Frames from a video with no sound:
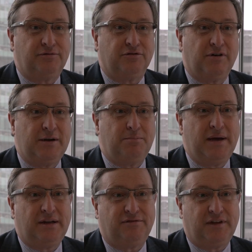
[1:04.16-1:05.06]
of great
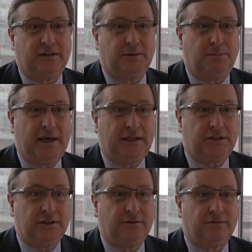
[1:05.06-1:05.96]
benefit to
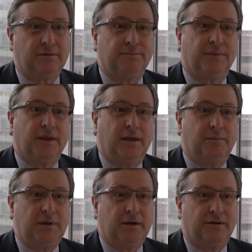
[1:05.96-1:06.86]
patients
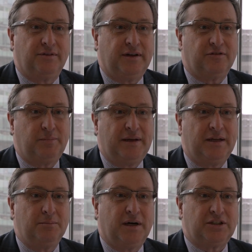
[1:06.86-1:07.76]
because they are
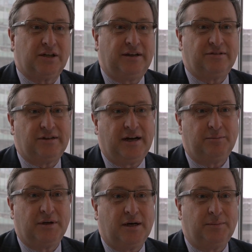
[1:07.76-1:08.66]
spending much less
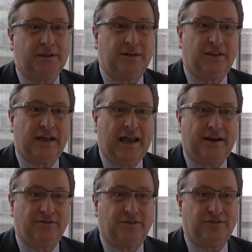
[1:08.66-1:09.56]
time coming to the
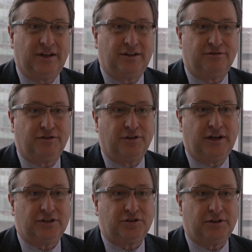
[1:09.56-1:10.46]
cancer center for
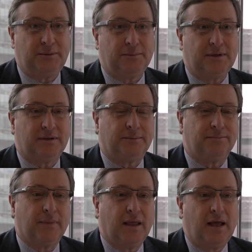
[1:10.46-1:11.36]
their treatment.
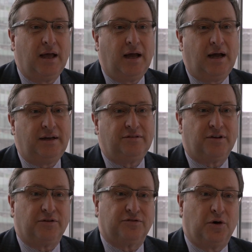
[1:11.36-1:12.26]
And it's
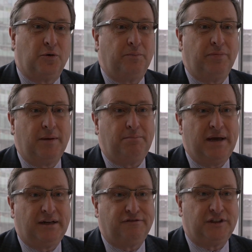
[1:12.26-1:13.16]
also
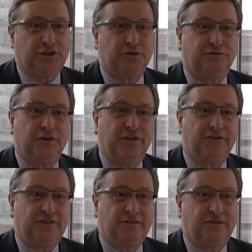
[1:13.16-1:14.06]
beneficial for the
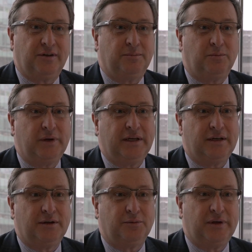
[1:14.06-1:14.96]
system.
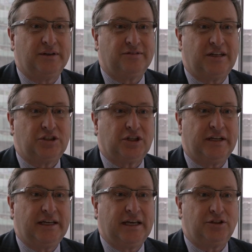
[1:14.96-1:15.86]
We
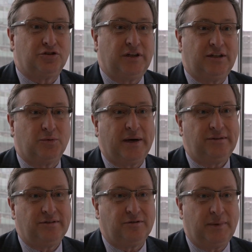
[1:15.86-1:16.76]
essentially can treat
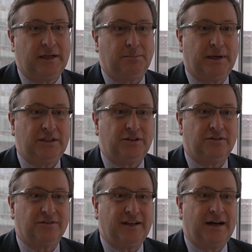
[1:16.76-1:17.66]
twice as many
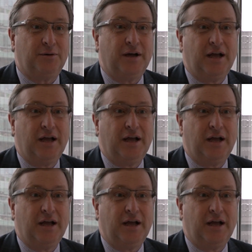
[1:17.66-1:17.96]
patients now